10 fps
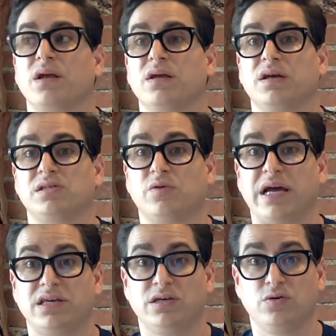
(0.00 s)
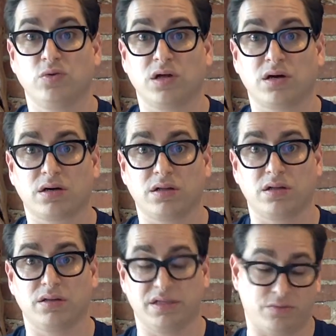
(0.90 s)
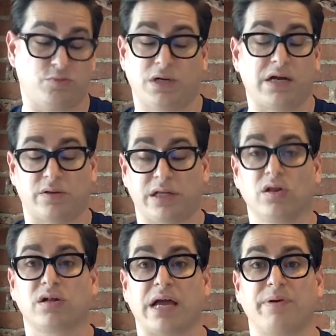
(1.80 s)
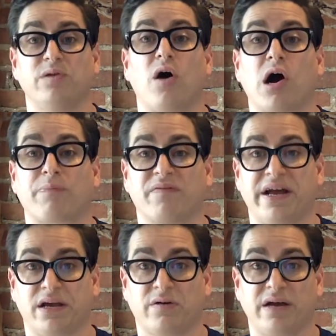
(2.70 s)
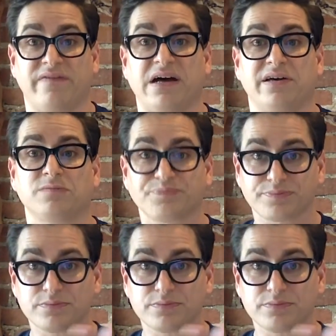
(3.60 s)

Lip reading: so that you not only look like, but you are providing a great value.